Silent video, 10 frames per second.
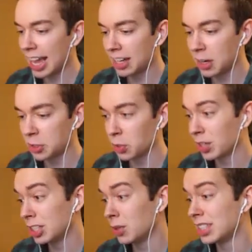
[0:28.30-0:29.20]
And so we're
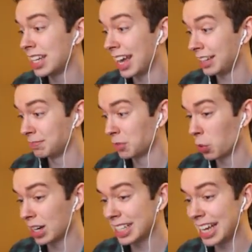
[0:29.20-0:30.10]
gonna do it today.
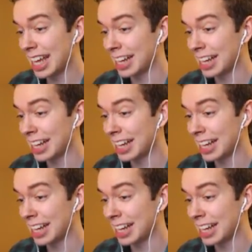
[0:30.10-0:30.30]
We're gonna get